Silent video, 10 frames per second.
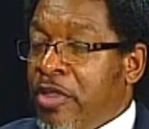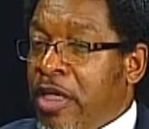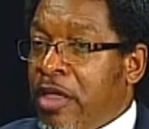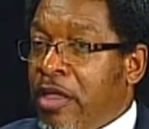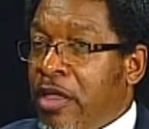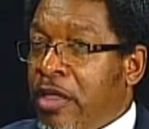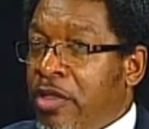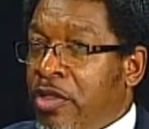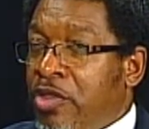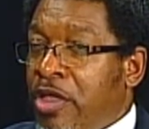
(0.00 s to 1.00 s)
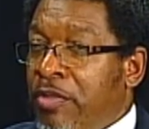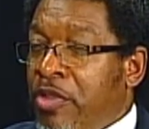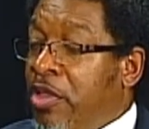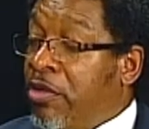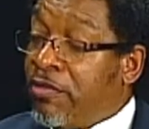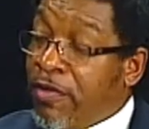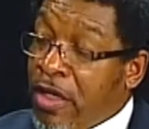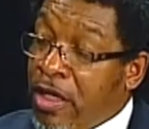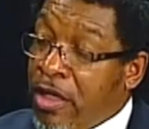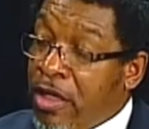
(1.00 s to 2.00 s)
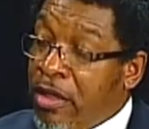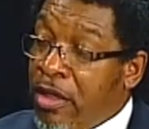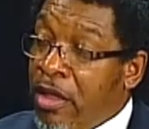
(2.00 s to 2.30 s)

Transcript: and and it just seems to defy